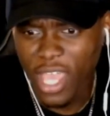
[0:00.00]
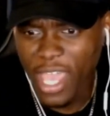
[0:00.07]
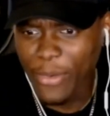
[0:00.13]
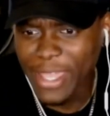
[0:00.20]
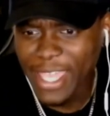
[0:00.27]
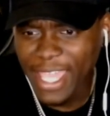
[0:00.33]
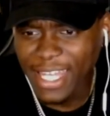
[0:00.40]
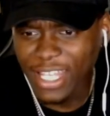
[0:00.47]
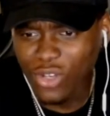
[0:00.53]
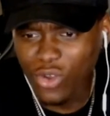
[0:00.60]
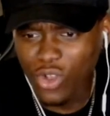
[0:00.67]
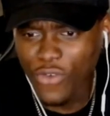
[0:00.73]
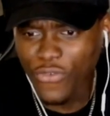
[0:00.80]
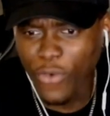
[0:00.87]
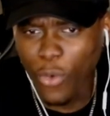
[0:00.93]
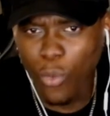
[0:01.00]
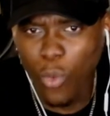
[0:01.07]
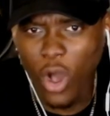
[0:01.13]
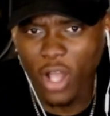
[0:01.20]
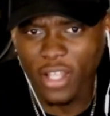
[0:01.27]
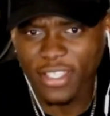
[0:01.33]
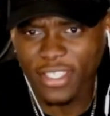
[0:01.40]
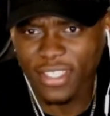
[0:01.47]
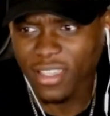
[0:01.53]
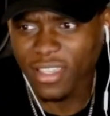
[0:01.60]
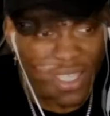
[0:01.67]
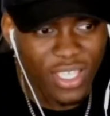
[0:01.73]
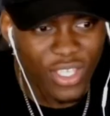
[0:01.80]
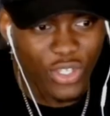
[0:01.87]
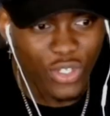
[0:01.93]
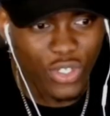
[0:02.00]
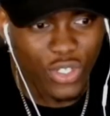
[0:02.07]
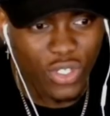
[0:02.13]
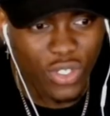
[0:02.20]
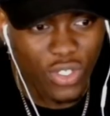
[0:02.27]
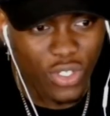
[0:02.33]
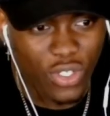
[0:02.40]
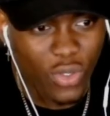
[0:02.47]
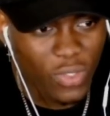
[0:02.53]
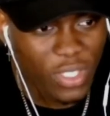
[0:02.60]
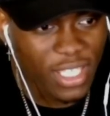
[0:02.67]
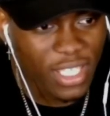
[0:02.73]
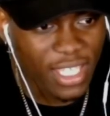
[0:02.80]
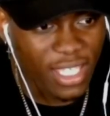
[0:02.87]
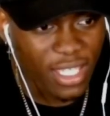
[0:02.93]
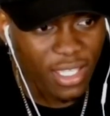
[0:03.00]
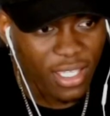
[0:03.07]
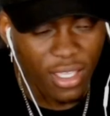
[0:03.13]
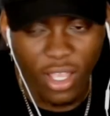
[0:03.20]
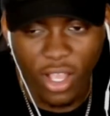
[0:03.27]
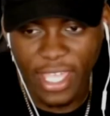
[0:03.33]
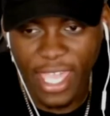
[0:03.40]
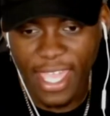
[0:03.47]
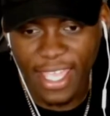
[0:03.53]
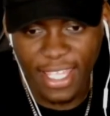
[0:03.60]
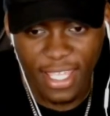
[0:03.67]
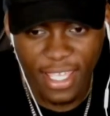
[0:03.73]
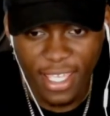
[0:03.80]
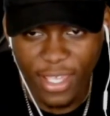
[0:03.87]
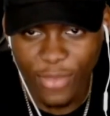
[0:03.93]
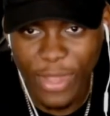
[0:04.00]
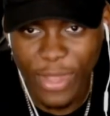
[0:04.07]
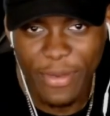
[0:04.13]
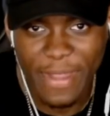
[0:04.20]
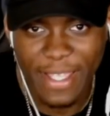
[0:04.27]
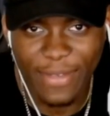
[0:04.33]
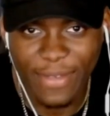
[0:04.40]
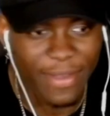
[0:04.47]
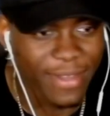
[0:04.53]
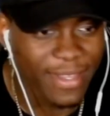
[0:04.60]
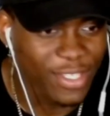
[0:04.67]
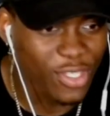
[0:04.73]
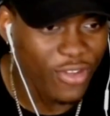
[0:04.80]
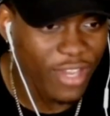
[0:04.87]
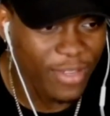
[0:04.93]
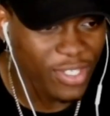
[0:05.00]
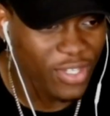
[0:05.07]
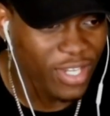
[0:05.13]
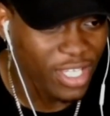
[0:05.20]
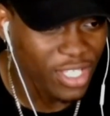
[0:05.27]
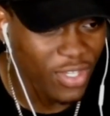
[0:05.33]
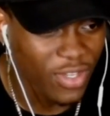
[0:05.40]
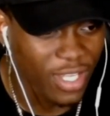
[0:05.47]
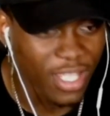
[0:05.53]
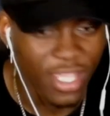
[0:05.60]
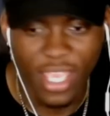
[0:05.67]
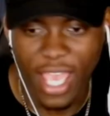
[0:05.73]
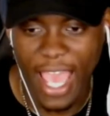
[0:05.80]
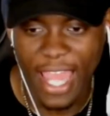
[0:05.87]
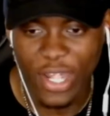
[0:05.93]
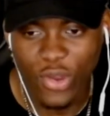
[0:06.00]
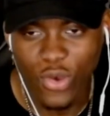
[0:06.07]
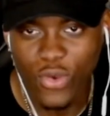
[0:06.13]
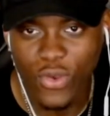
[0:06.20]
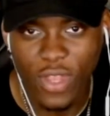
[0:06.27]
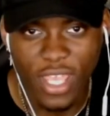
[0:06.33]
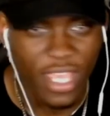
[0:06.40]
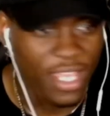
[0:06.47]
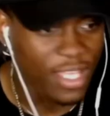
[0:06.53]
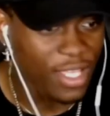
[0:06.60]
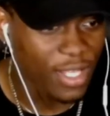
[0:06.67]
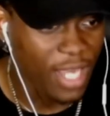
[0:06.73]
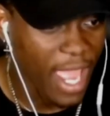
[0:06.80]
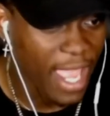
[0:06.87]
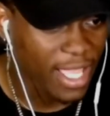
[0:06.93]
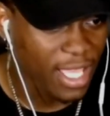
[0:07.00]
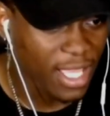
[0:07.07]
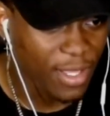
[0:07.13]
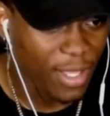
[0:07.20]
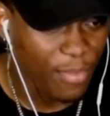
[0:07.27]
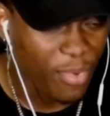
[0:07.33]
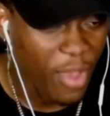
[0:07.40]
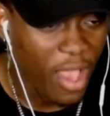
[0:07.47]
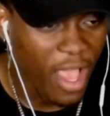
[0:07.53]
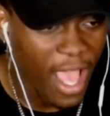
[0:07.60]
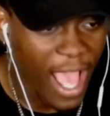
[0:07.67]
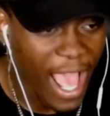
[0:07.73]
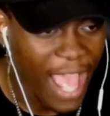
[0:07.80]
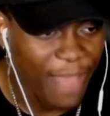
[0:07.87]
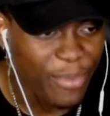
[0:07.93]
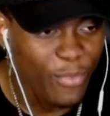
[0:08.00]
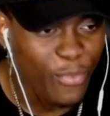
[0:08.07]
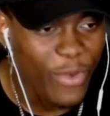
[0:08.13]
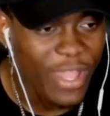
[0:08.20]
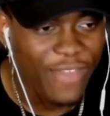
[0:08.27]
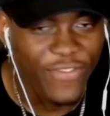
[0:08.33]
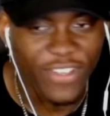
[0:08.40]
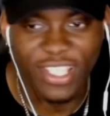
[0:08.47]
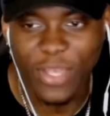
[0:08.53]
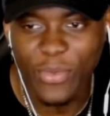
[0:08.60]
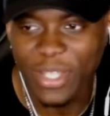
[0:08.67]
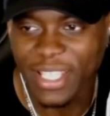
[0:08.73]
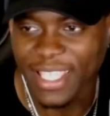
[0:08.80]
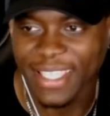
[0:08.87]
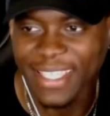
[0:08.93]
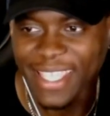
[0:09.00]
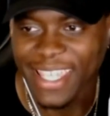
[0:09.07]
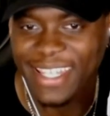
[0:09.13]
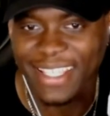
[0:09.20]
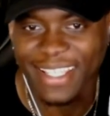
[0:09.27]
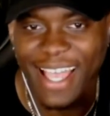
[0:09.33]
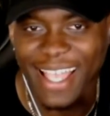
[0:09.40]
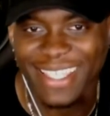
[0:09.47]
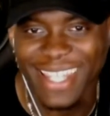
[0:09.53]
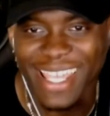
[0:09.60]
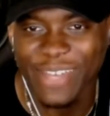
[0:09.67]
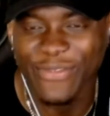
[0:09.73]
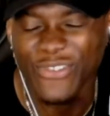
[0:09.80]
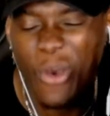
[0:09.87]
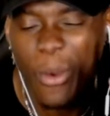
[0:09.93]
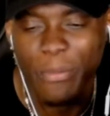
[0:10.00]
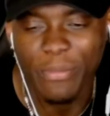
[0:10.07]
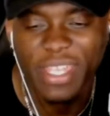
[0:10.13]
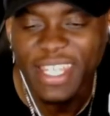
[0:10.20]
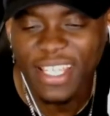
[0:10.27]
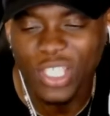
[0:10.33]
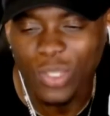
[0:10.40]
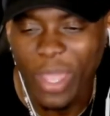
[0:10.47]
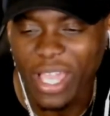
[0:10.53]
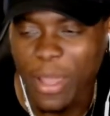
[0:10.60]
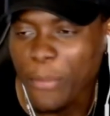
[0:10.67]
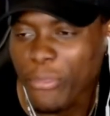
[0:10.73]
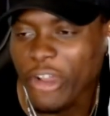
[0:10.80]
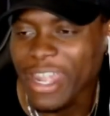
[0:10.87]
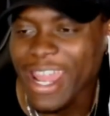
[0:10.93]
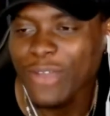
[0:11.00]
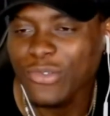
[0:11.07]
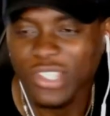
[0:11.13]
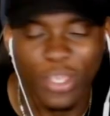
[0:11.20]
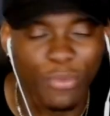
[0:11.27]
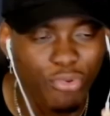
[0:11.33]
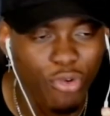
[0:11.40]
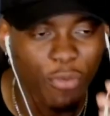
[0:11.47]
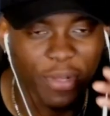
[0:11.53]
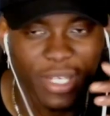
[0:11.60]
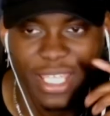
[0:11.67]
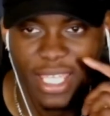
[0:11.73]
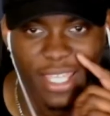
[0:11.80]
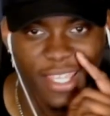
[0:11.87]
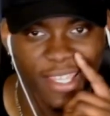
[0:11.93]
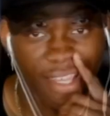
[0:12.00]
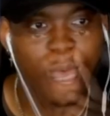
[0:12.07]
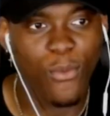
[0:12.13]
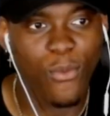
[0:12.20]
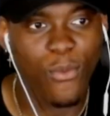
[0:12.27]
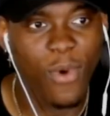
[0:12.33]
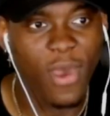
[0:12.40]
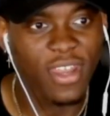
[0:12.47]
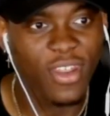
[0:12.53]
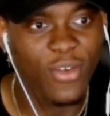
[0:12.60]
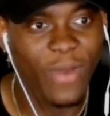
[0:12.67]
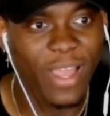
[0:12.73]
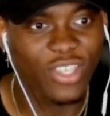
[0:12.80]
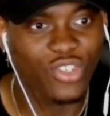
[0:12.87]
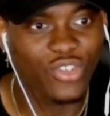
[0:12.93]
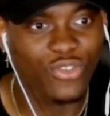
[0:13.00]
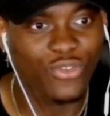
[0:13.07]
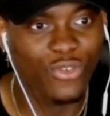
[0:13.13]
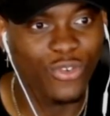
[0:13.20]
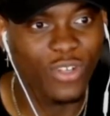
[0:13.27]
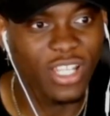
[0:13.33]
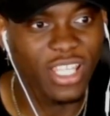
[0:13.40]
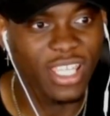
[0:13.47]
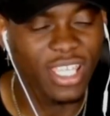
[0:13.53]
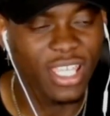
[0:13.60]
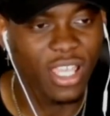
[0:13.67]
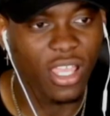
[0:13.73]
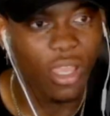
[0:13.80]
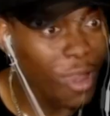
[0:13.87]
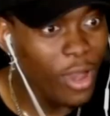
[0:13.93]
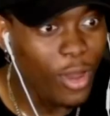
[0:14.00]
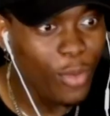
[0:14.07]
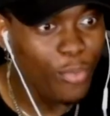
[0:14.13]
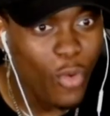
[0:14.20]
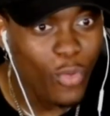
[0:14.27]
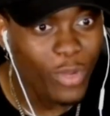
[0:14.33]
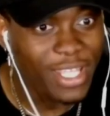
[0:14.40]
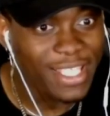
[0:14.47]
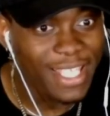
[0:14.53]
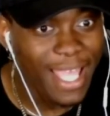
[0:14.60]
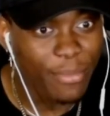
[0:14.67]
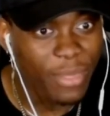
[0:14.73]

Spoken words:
Wait any longer for what? Shusi. Okay. Wait. Sorry. I know, like, but I've been waiting for someone to say this guy's name for a minute so I can pronounce it properly. WONDERWEISS truly... Bro, what is that?